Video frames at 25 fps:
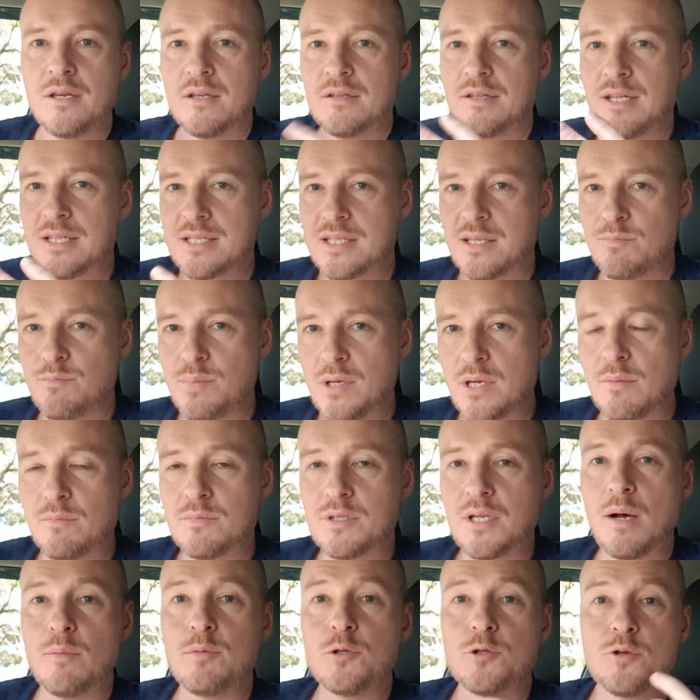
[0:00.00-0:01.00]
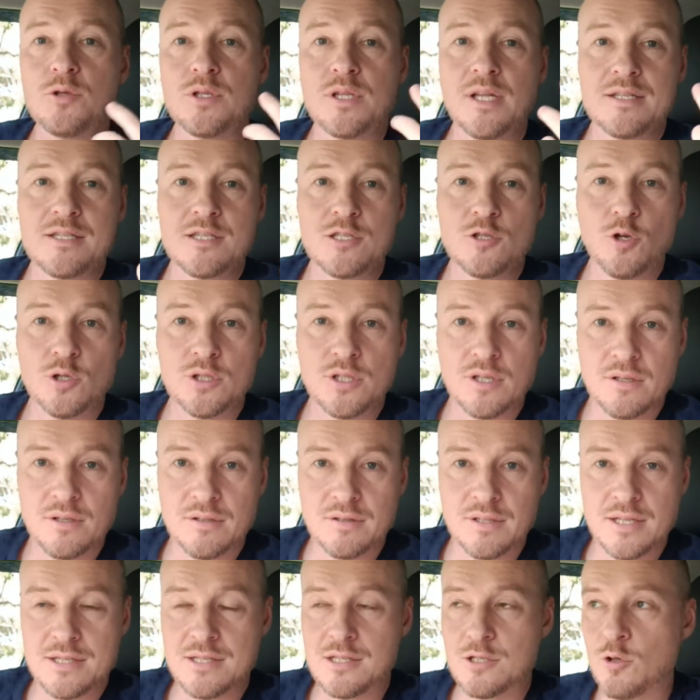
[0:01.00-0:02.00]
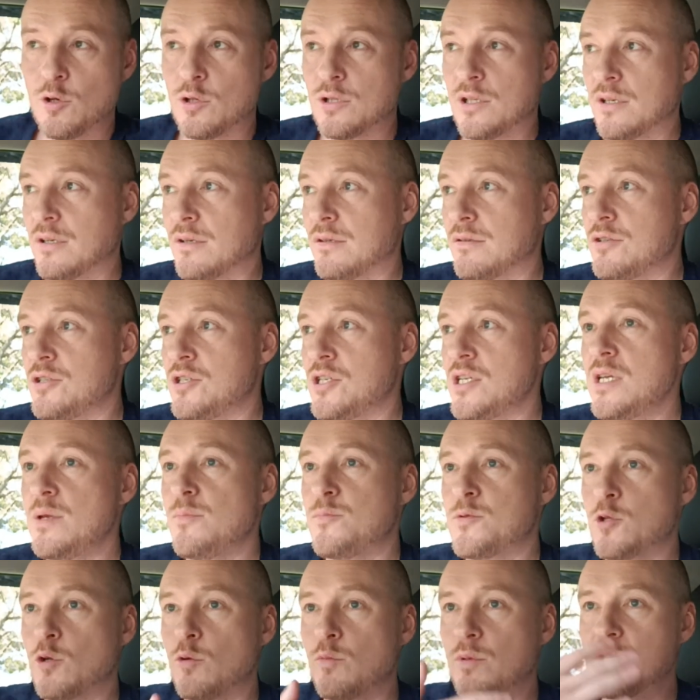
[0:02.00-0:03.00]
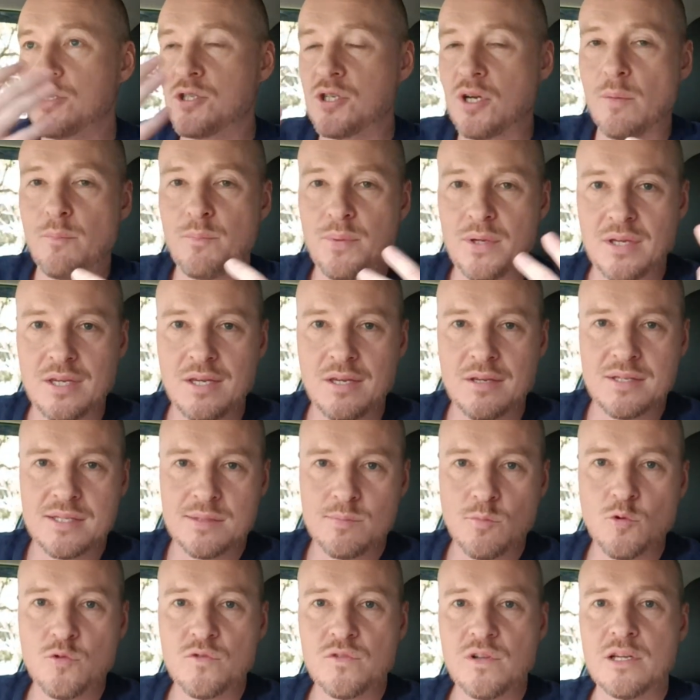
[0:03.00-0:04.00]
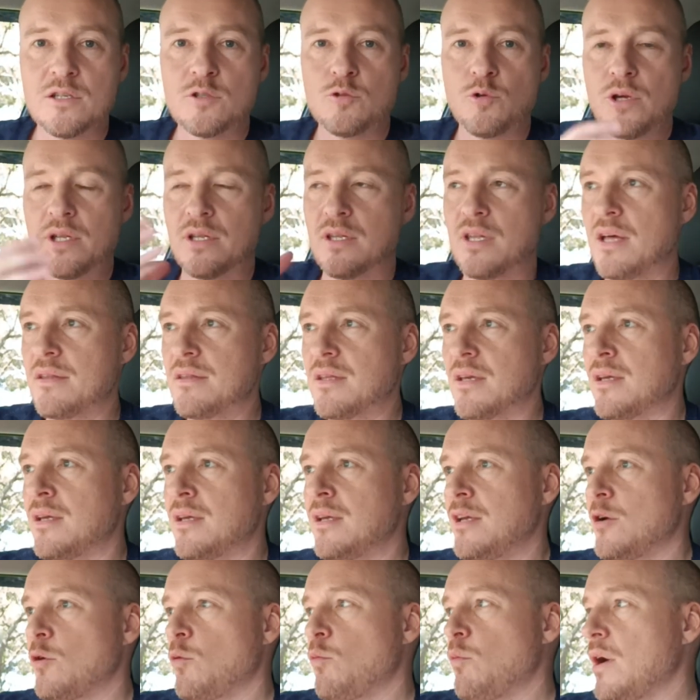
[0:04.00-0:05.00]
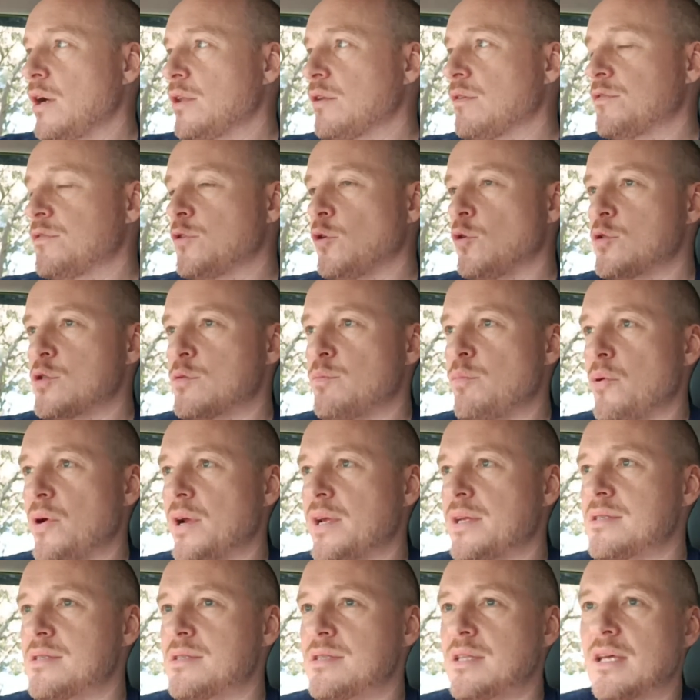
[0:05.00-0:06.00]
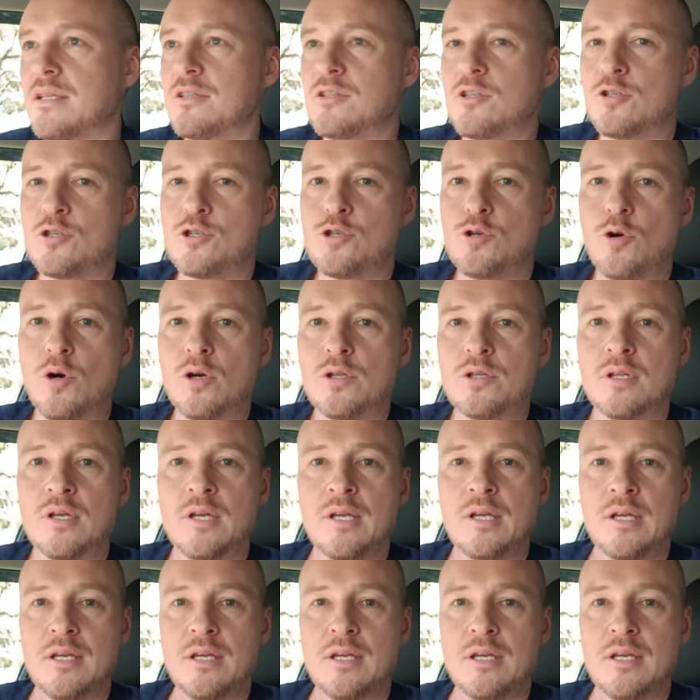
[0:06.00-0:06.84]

That's a BMW, that's not a Jeep. So we're jumping here smoothly to another one of those brands that John,